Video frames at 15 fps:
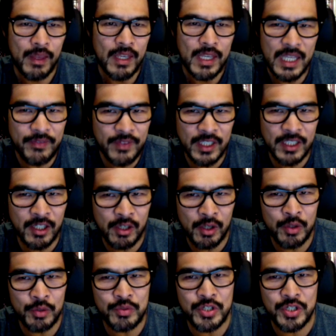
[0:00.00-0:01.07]
Even in our
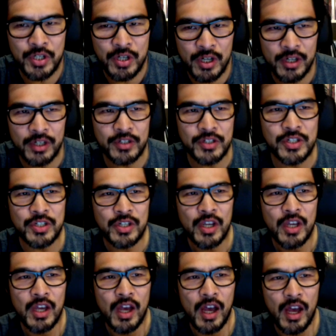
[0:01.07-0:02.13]
own church,
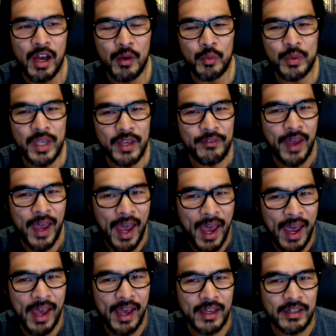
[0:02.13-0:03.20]
we have
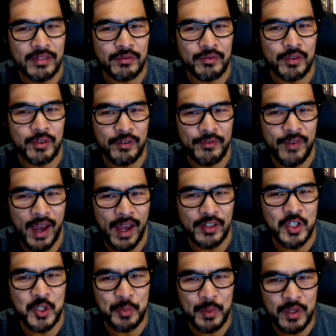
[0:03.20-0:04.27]
had, for a fact,
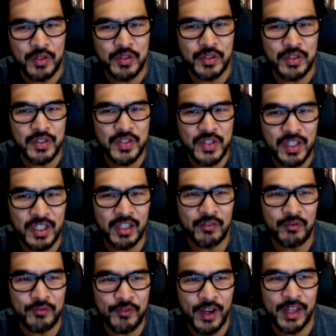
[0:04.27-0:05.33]
spiritually seeking
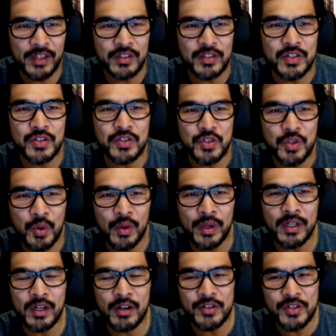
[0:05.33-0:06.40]
friends join
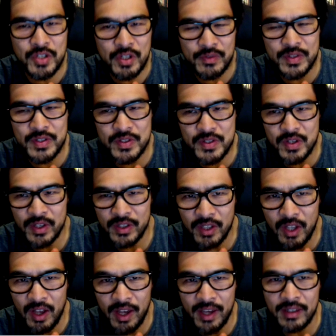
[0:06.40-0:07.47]
our services
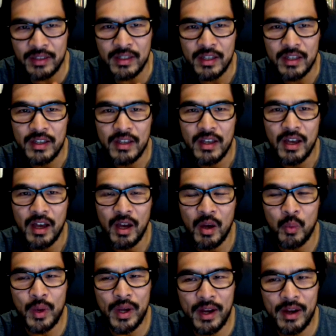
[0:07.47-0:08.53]
online
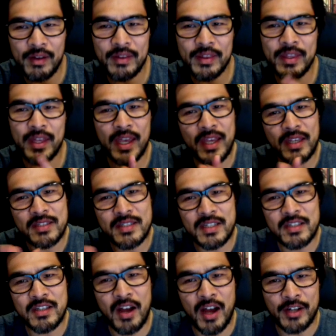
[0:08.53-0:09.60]
where they did
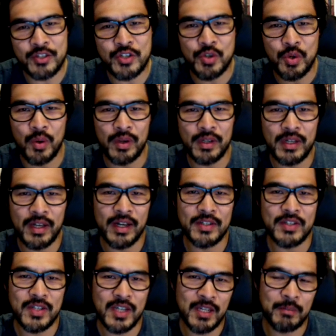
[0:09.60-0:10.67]
not join
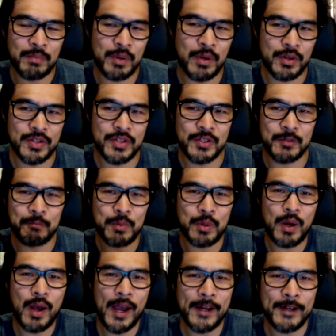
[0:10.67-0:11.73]
us in person
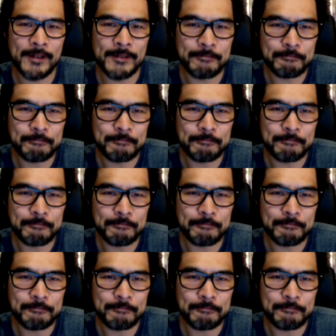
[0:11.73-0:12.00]
prior.